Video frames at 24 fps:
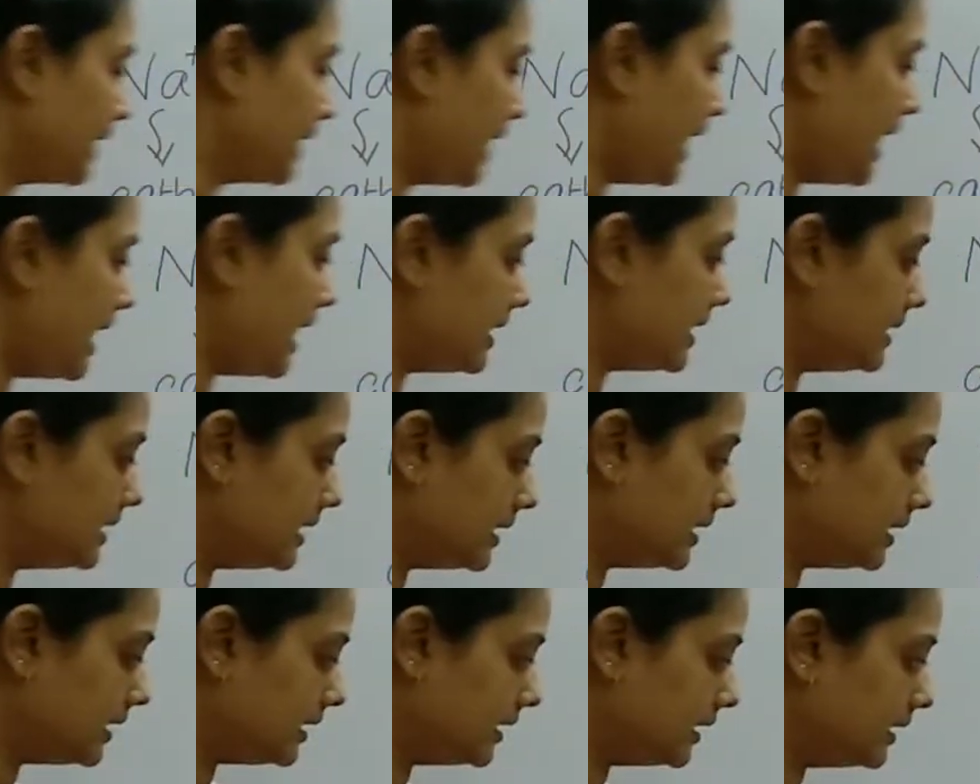and
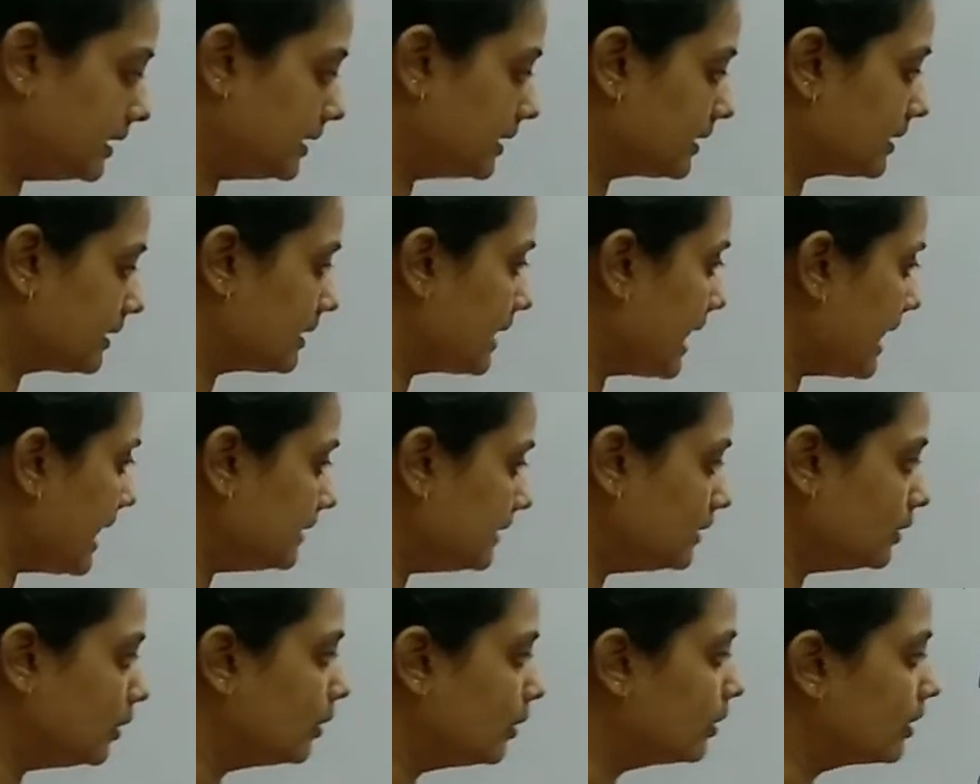at
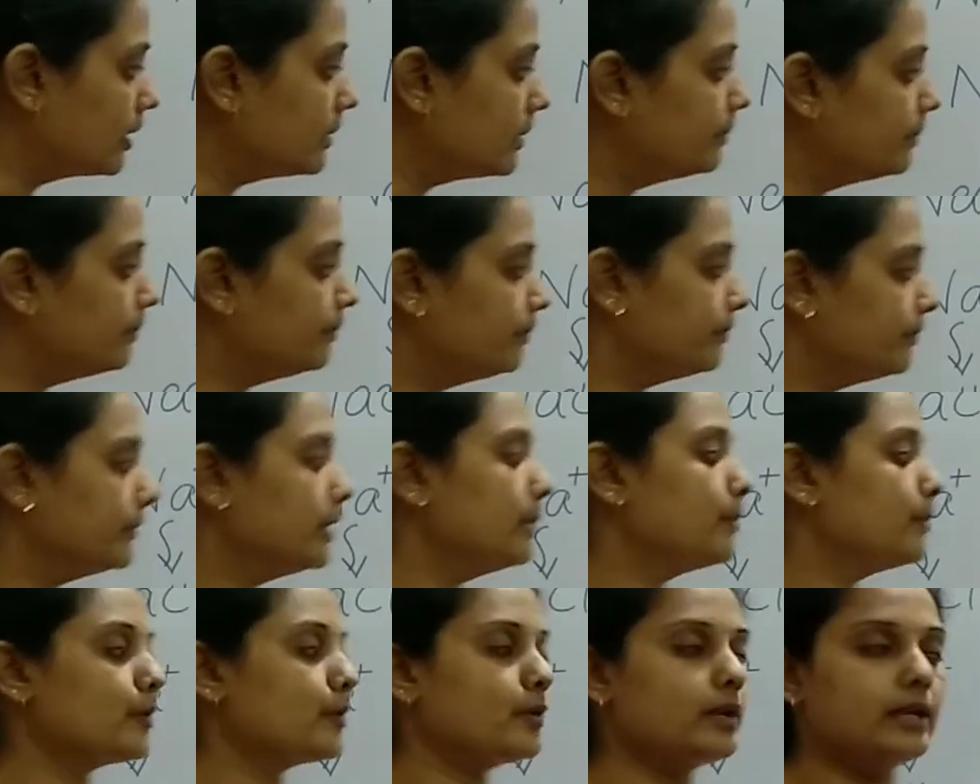cathode the
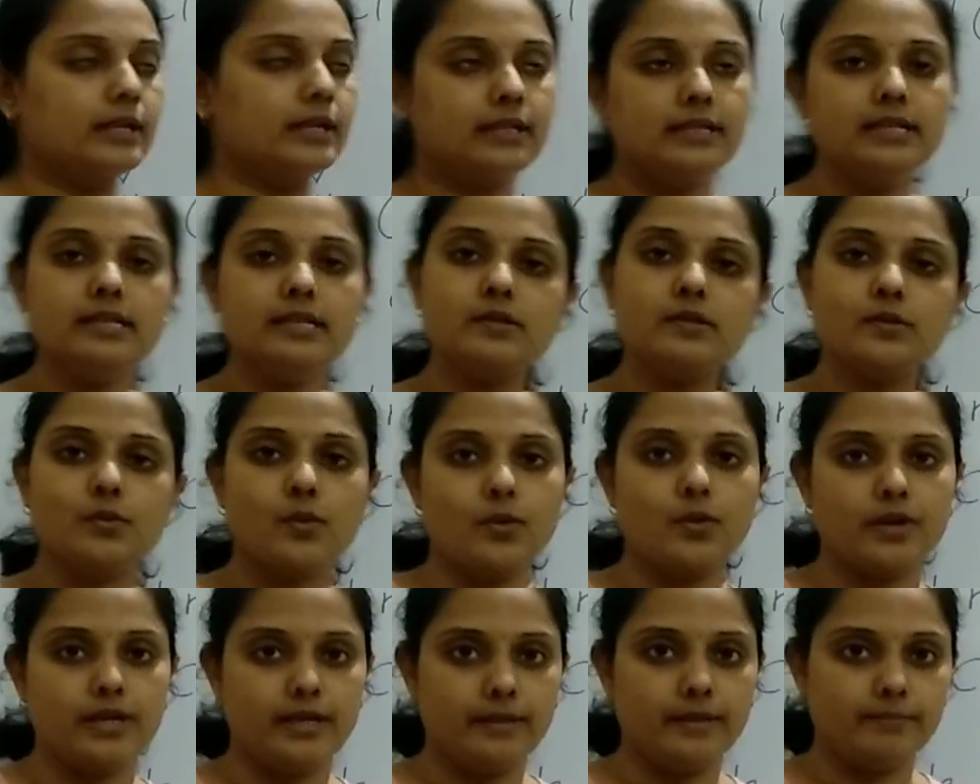product is
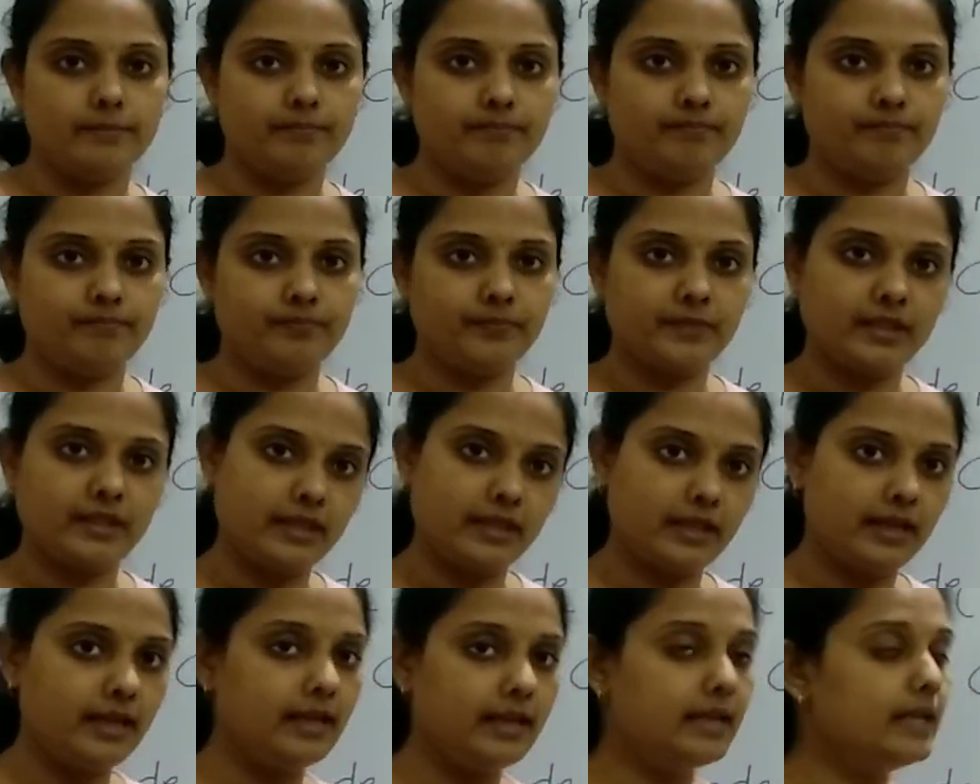sodium.
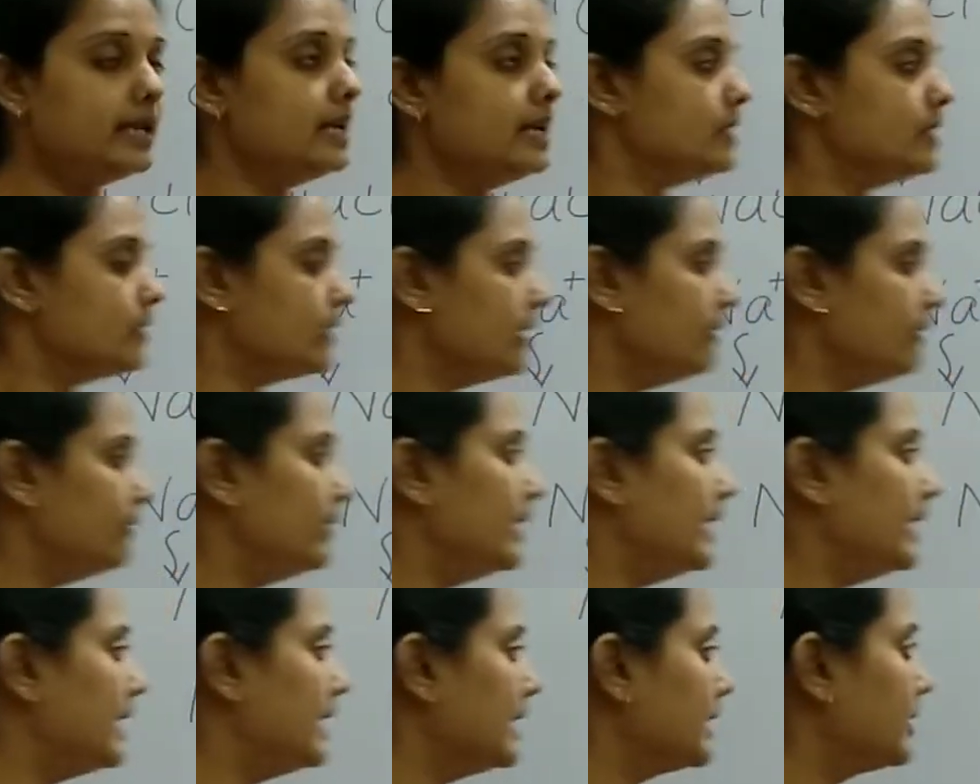Correct? So if the
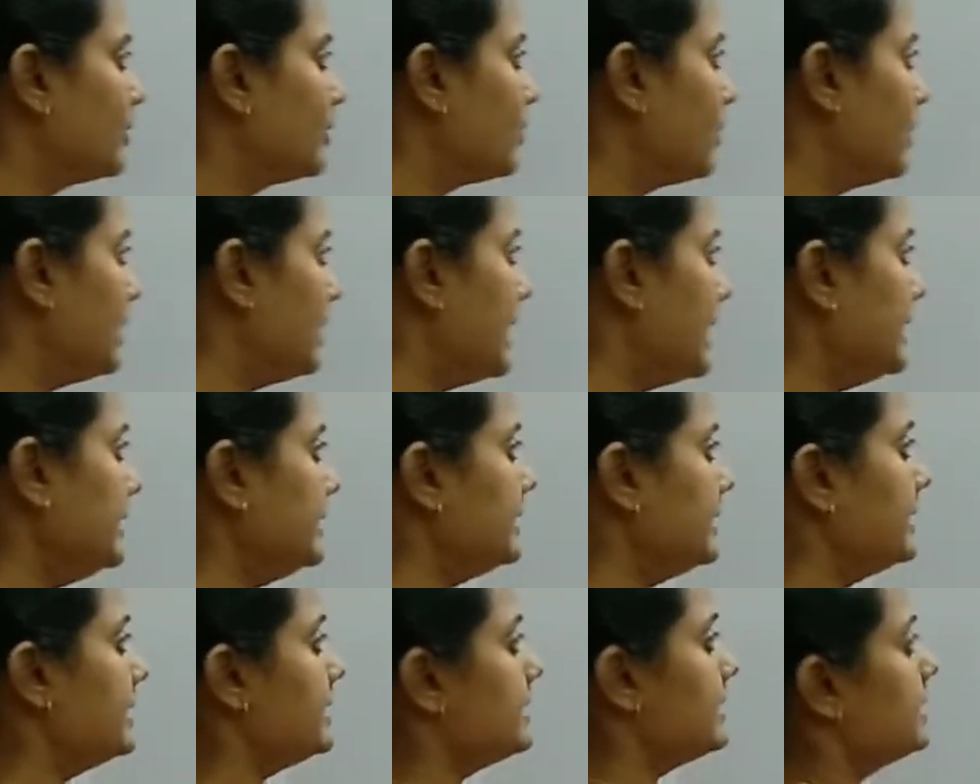electrolyte
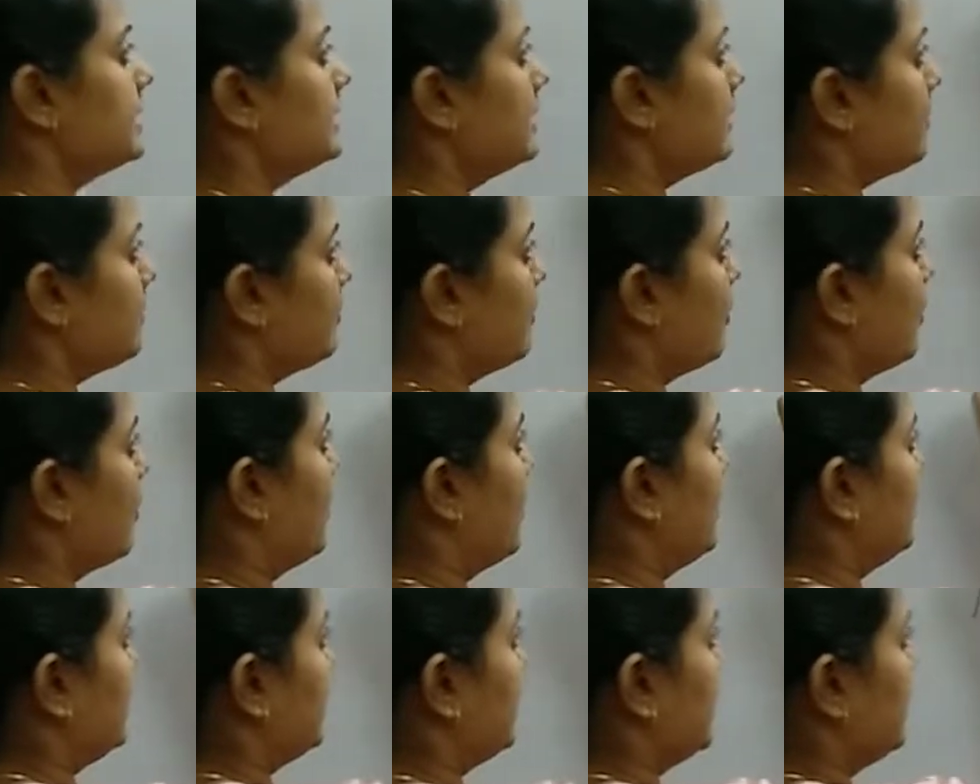it is in the
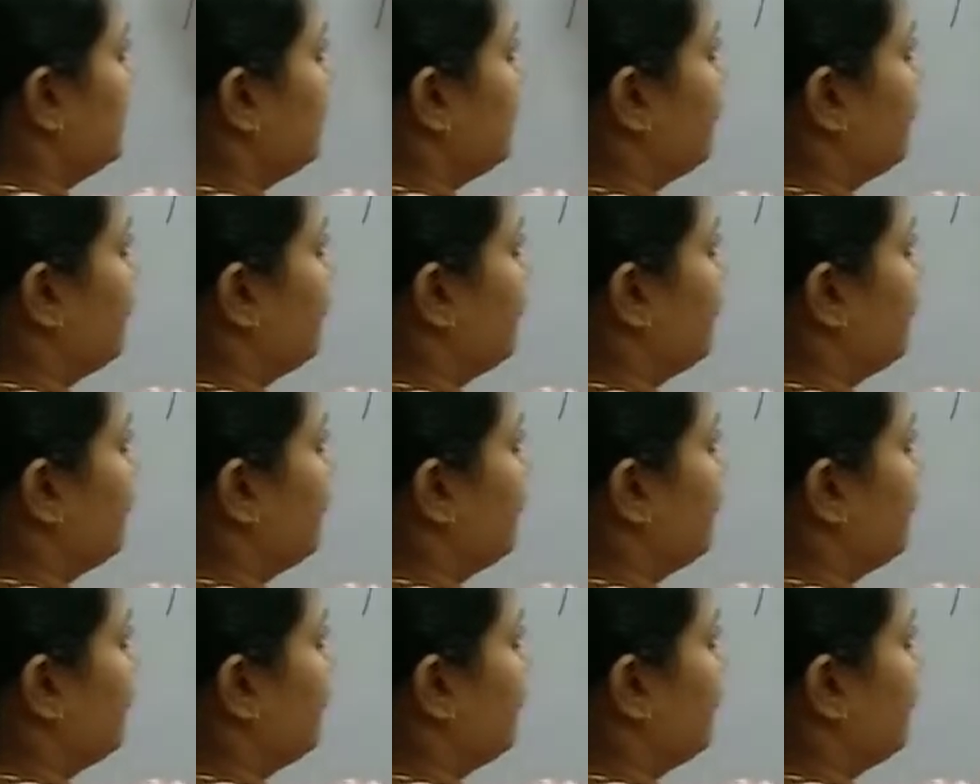molten